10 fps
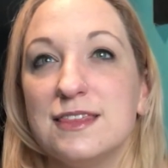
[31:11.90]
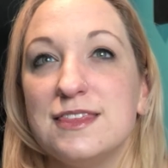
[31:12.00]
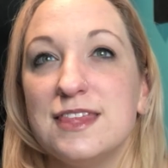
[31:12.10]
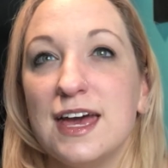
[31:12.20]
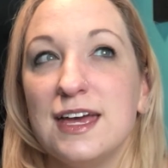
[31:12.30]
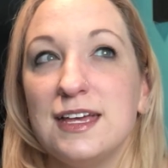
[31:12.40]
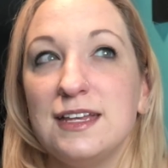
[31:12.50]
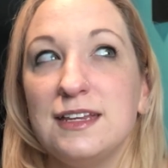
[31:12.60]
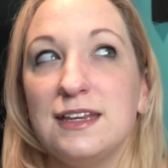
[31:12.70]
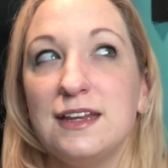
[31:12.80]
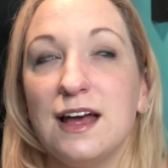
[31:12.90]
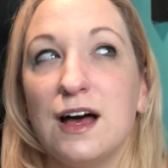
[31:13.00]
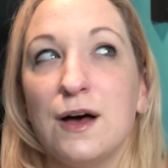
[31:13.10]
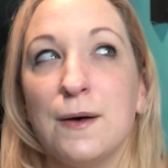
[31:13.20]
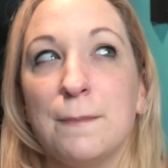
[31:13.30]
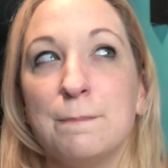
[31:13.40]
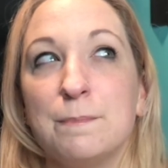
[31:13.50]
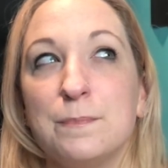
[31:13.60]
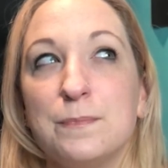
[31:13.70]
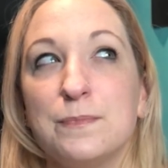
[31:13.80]
then um,
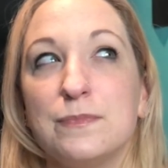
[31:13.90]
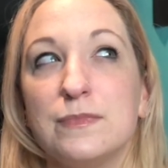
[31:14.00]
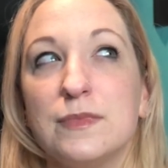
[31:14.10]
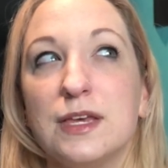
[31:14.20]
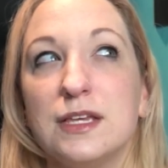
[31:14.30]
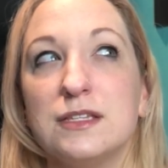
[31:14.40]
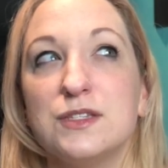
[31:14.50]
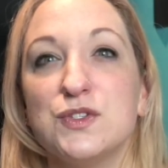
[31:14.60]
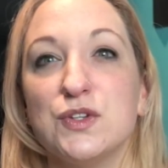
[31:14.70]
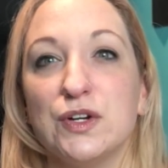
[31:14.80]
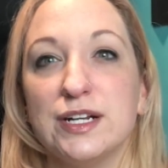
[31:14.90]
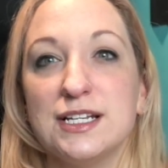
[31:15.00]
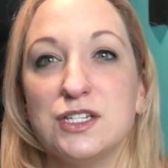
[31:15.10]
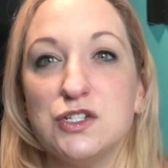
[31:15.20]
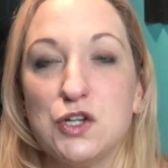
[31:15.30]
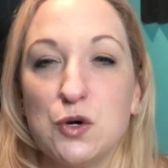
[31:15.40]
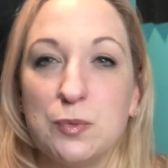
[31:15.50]
it started as a joke,